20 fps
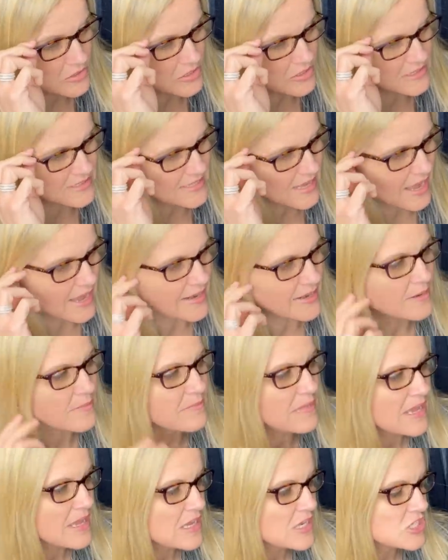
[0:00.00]
goods item.
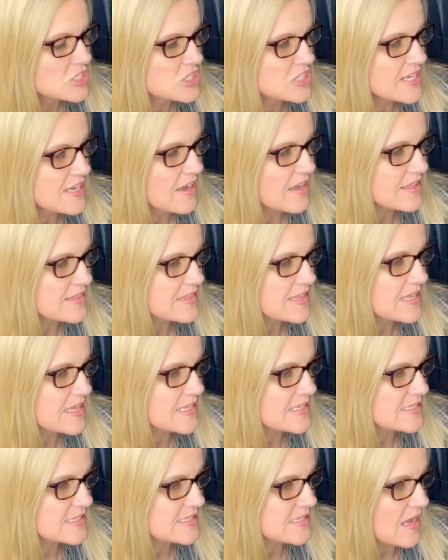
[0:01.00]
She got
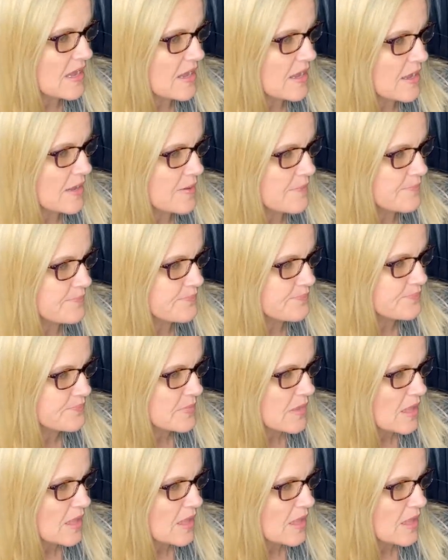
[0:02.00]
this um,